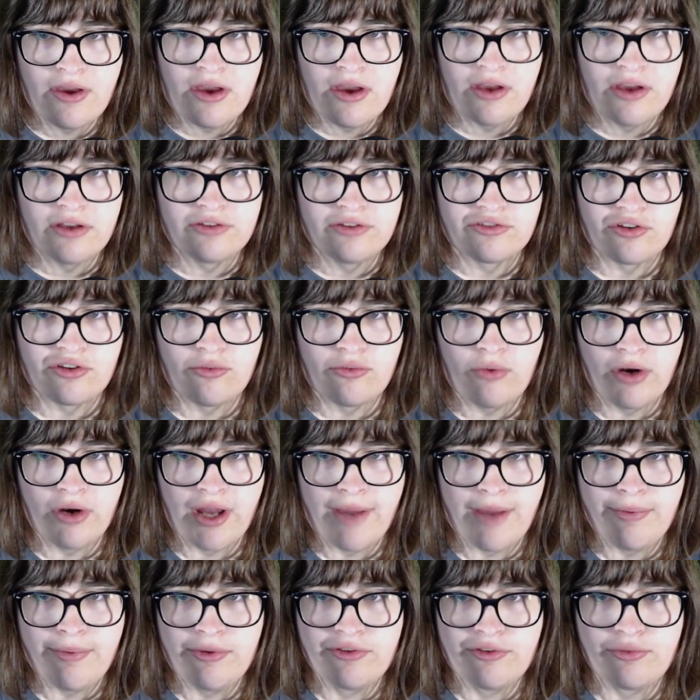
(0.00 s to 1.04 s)
So what
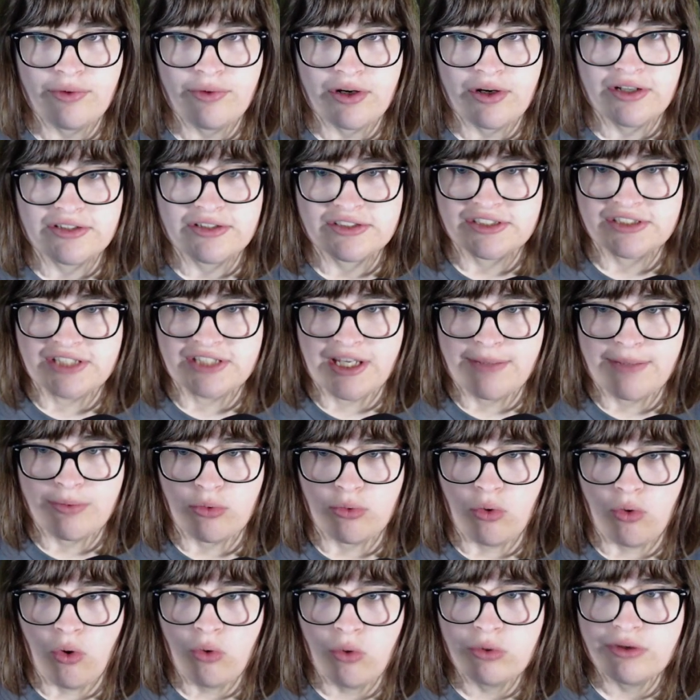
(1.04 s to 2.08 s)
happens when I disable
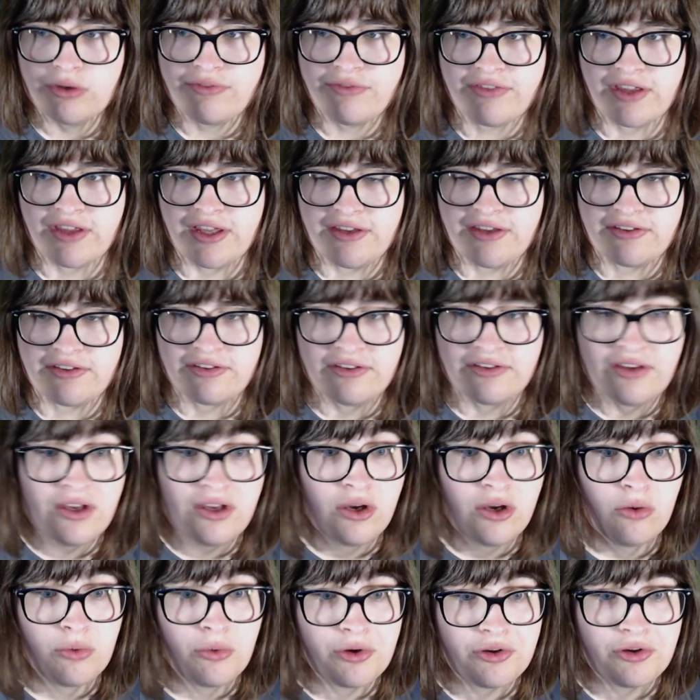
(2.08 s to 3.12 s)
all of these?
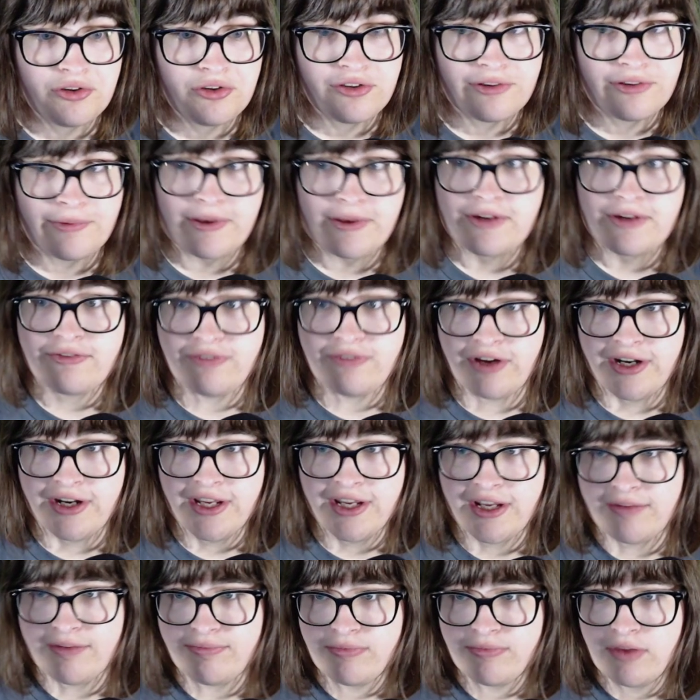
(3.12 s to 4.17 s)
Well, you're just about to find out.